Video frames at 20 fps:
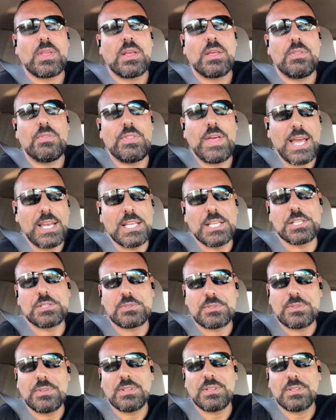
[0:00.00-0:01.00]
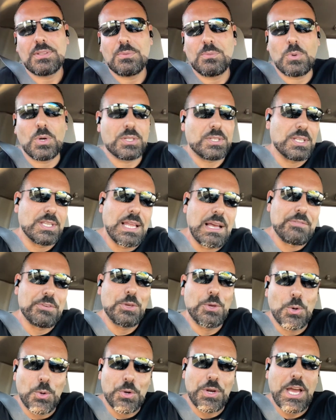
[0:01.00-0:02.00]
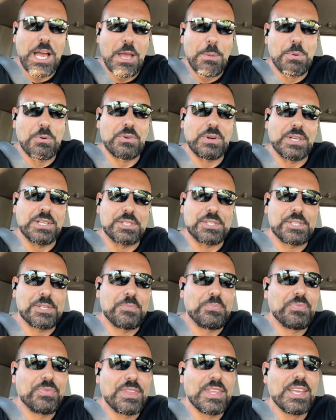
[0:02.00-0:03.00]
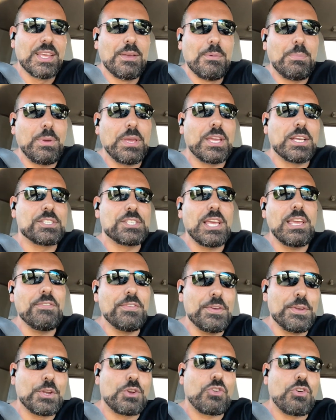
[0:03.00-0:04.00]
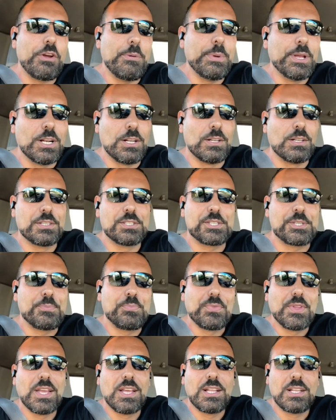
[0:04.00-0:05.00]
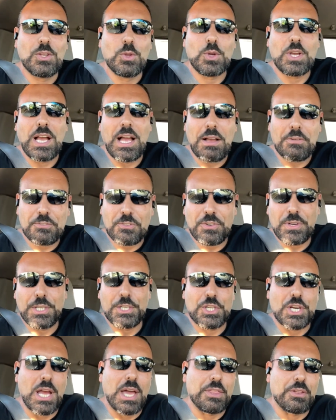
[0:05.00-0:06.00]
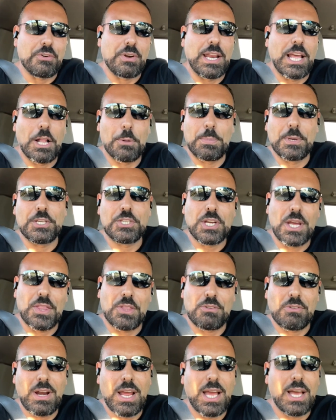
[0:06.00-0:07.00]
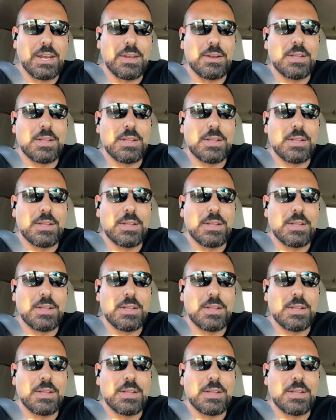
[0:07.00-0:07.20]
that is what loving your neighbour is. Because even criminals look after each other and help each other out,